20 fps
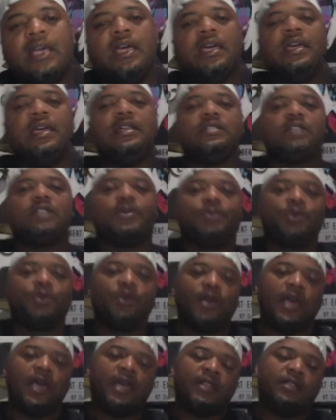he's up
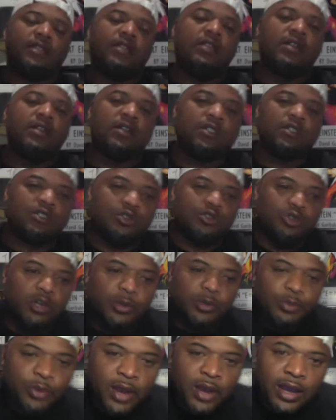here at the
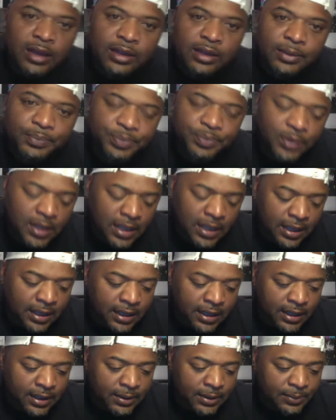Trump rally
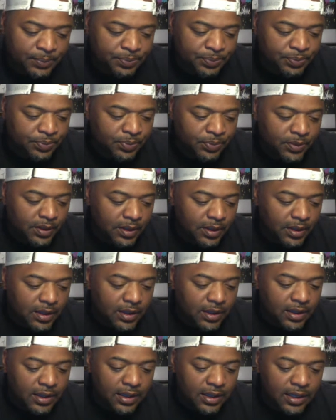and
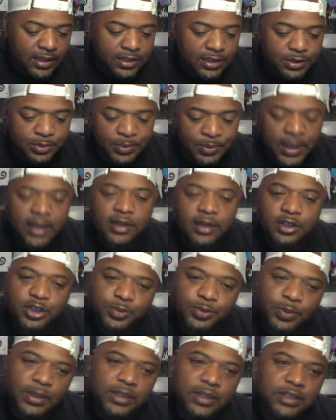he's making a
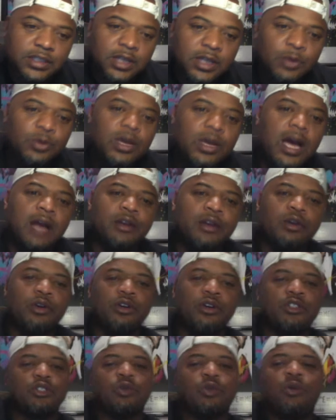speech. And we all know
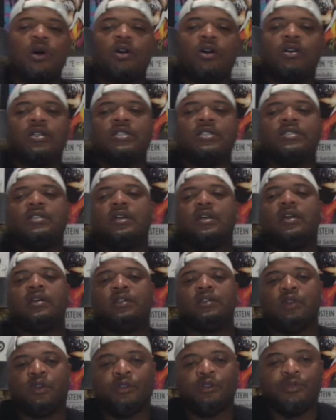Herschel Walker is a
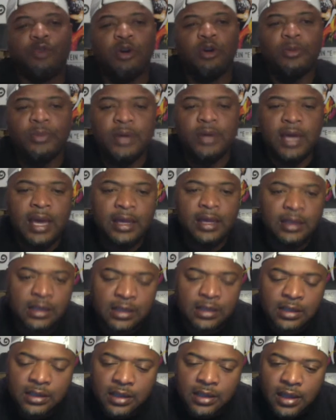former
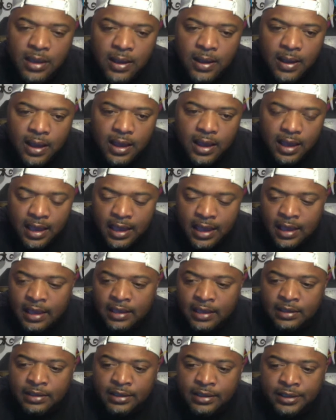athlete
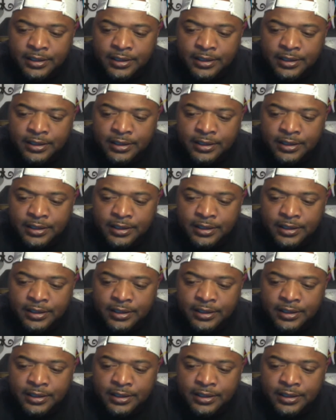and